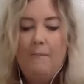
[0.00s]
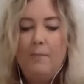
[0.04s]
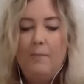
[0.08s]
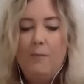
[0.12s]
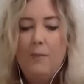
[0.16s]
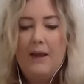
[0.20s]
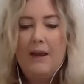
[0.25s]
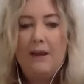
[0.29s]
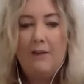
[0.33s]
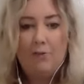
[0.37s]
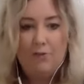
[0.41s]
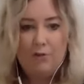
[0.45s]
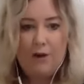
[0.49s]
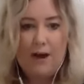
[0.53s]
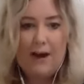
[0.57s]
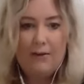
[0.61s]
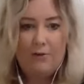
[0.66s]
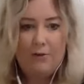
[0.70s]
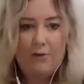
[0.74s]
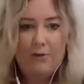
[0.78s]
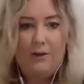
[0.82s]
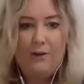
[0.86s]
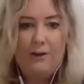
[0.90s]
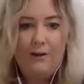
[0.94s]
we
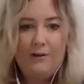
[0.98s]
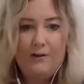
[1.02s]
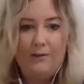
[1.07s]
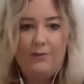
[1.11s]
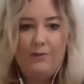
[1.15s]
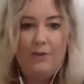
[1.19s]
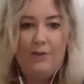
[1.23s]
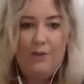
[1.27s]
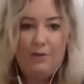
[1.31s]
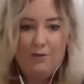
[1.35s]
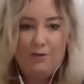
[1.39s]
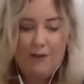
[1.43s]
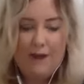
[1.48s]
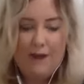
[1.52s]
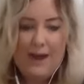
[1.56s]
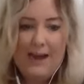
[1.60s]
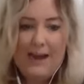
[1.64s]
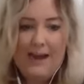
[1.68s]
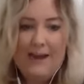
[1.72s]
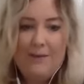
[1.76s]
extract oil to create,